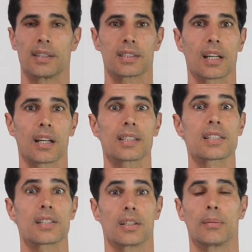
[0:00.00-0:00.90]
It's got a
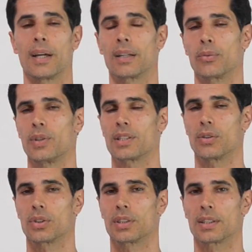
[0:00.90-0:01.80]
certain amount of
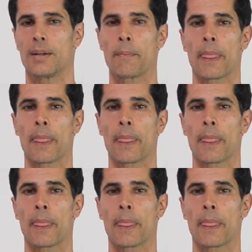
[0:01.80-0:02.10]
resources.